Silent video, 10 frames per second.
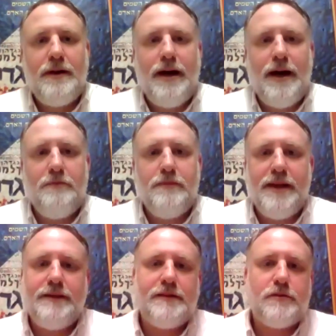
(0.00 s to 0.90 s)

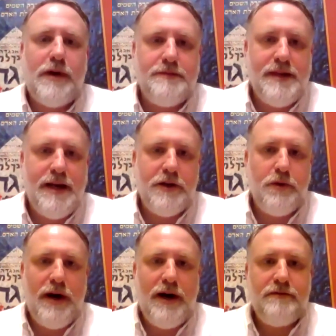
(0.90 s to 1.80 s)
It describes how
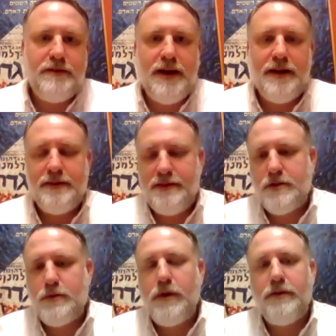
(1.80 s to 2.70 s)
Yoav and these
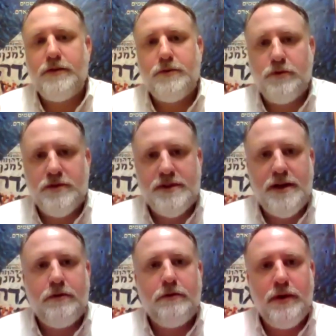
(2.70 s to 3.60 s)
2 other soldiers
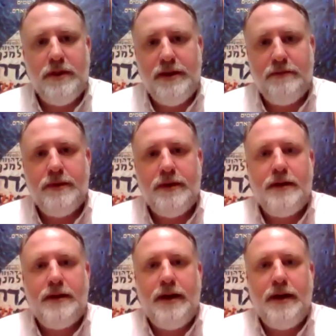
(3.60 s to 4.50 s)
that were with him
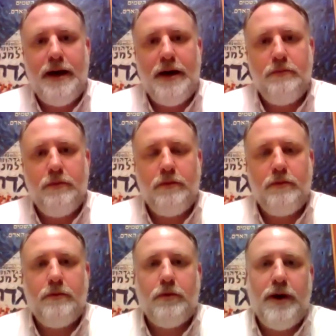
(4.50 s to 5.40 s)

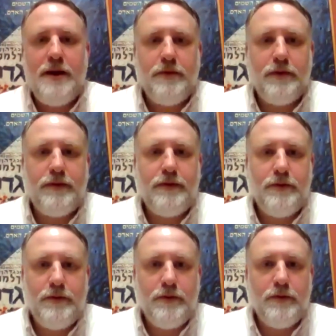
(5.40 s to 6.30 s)
were able
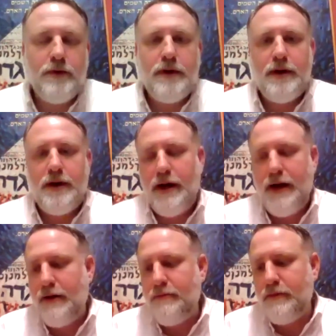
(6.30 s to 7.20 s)
to
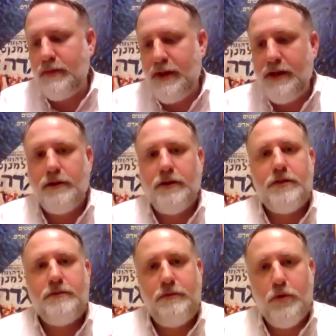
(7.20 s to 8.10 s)
kill
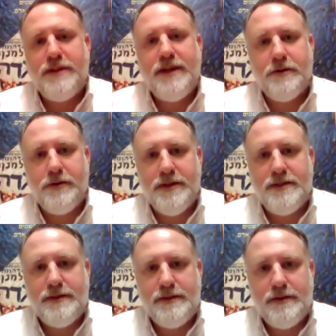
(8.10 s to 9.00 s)
4
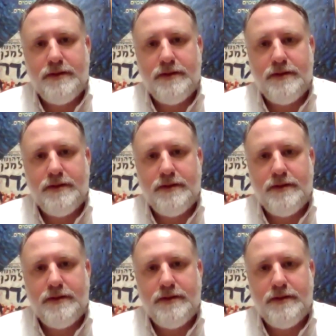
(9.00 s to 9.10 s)
terrorists.